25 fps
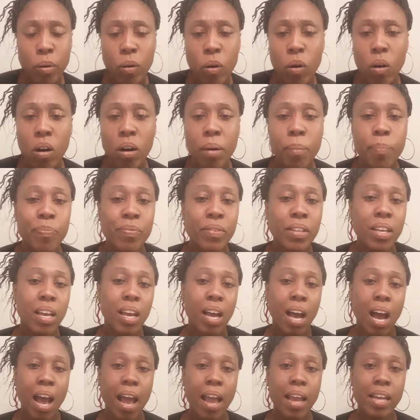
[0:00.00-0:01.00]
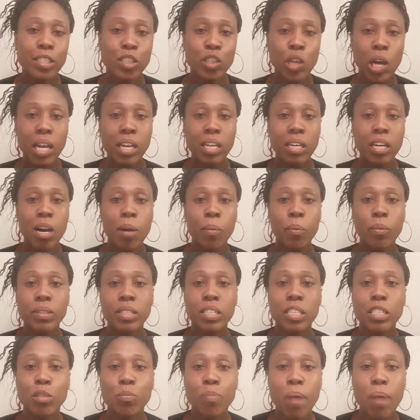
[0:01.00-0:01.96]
or I ain't trying to come with these